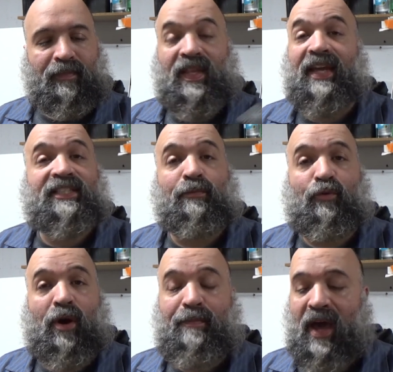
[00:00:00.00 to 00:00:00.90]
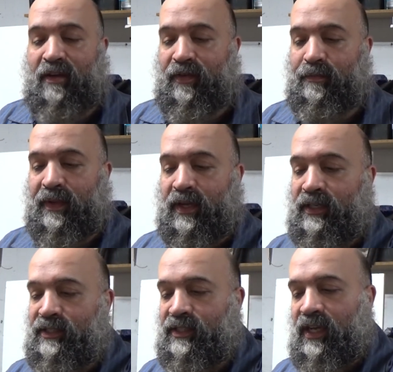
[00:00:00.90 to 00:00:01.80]
get some grip out of it,
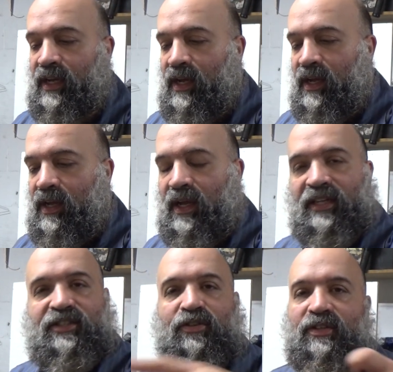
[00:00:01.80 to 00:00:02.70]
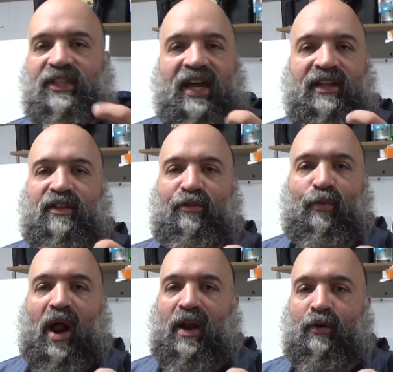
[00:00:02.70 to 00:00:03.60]
because as soon as I hit the
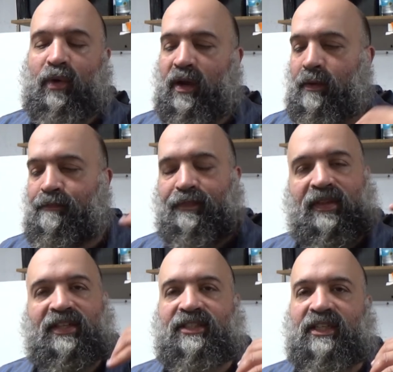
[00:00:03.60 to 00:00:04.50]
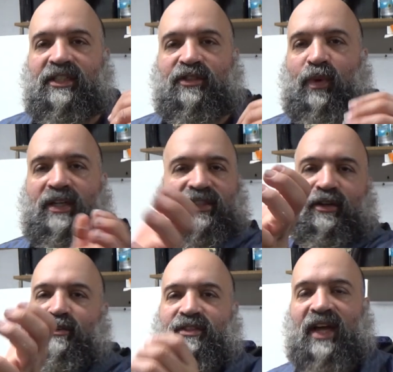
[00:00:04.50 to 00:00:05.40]
throttle with it, this thing just wants to
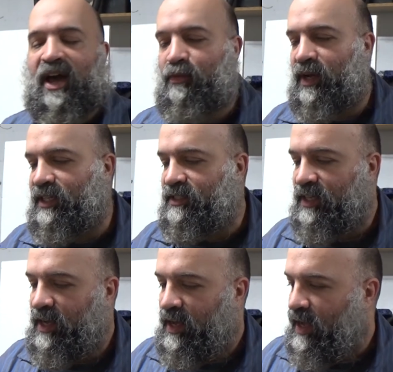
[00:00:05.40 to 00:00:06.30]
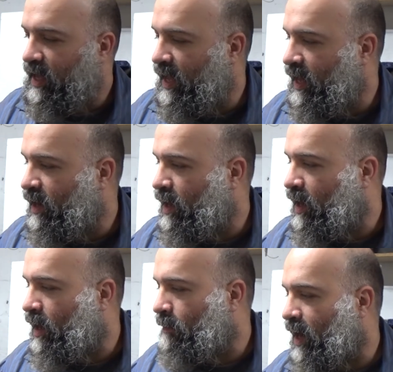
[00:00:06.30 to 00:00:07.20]
go sideways, and
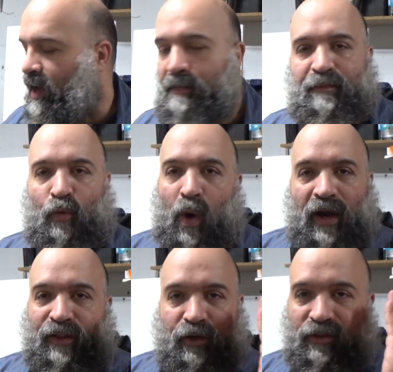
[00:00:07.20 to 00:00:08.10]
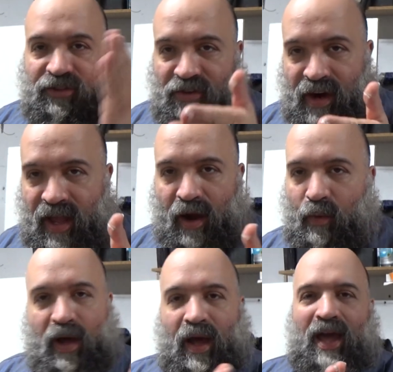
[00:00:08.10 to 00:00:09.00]
I want it to go straight. I
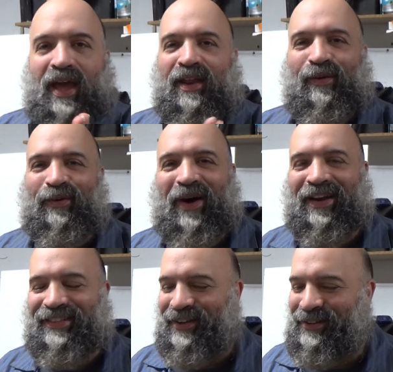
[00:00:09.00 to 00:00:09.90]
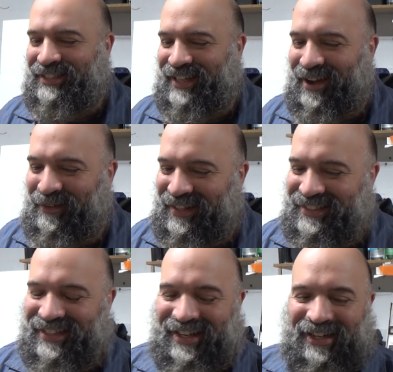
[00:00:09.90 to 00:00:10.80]
don't want it to go
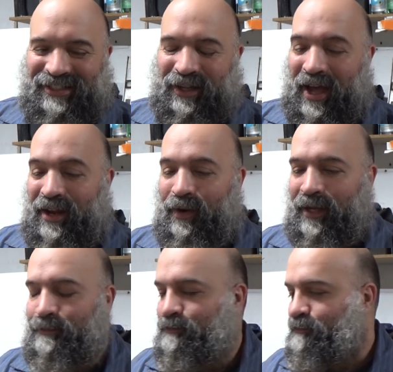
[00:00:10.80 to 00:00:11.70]
sideways. So anyway,